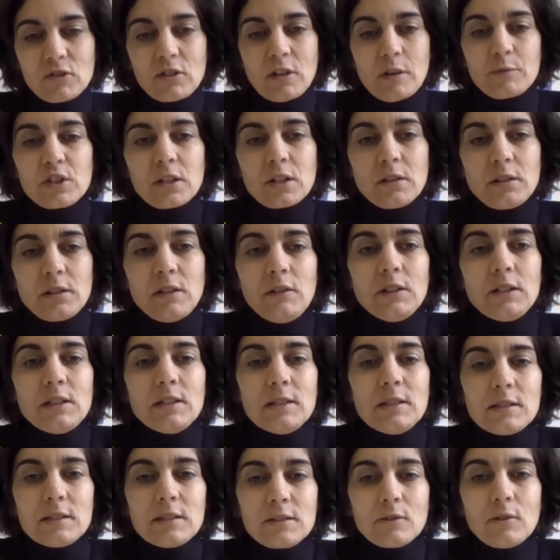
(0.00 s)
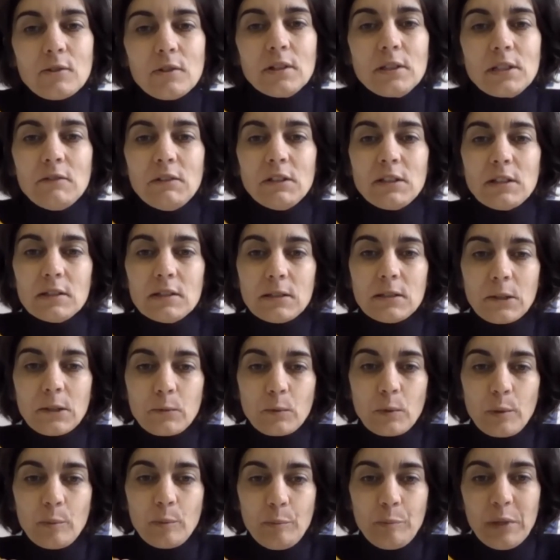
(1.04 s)
such activities. So activities
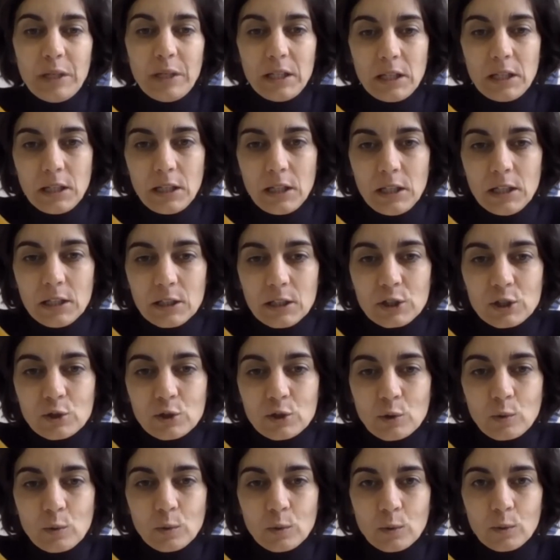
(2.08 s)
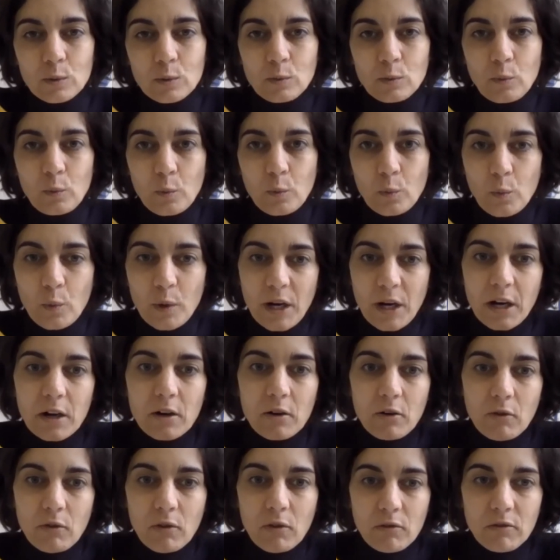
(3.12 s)
that will be in school
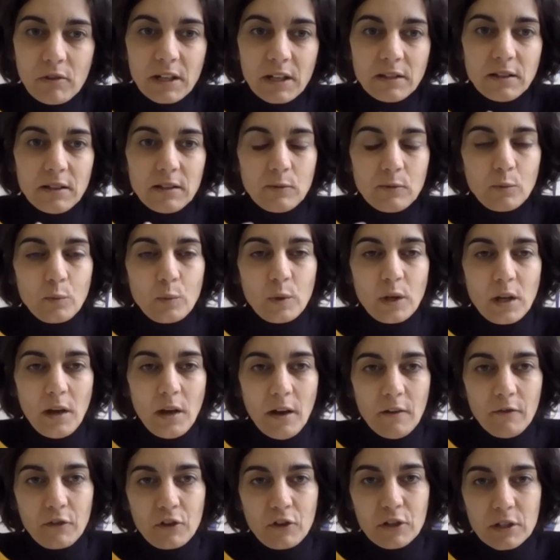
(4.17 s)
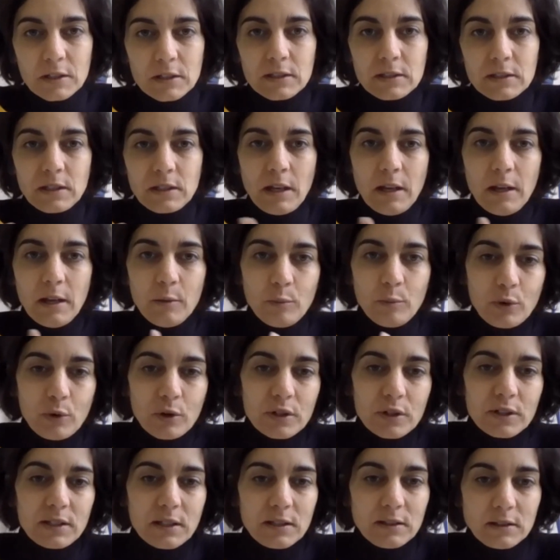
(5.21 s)
where already we have girls and
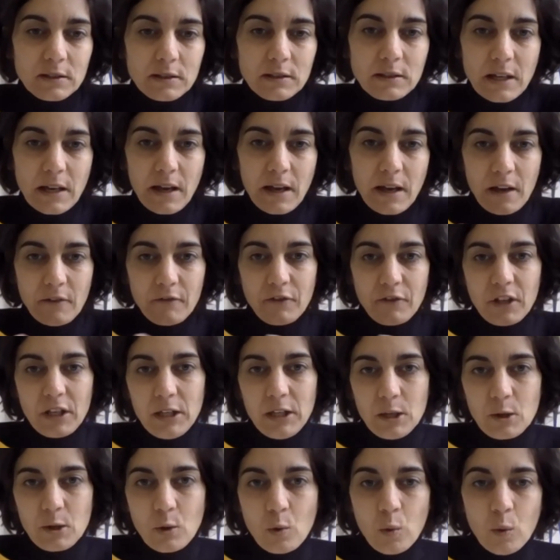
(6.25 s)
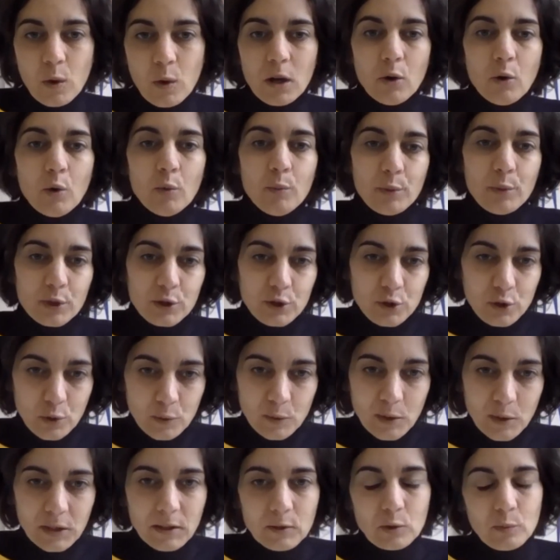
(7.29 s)
boys and they have equal
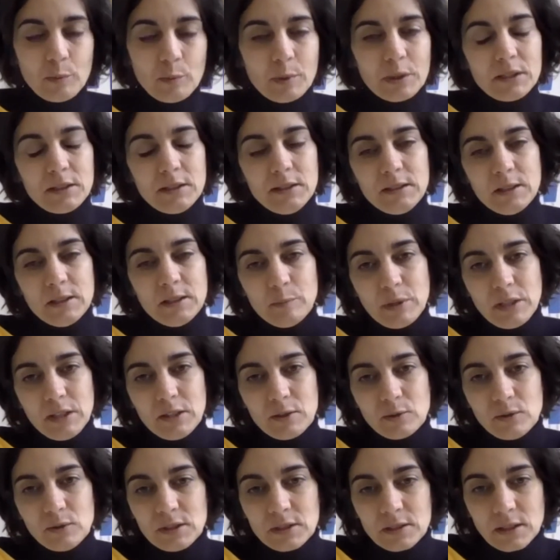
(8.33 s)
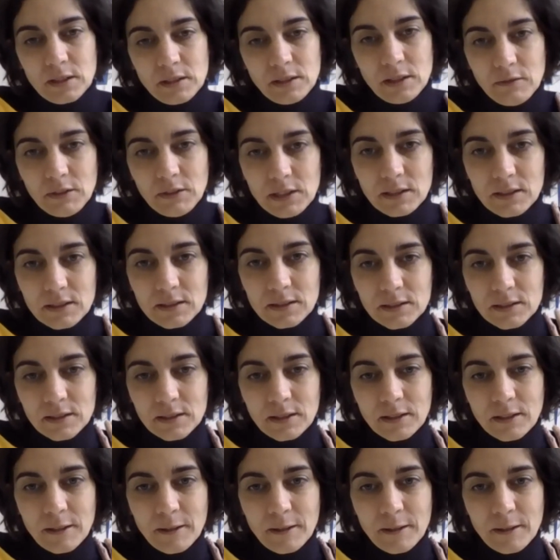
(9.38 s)
opportunity to participate to these activities.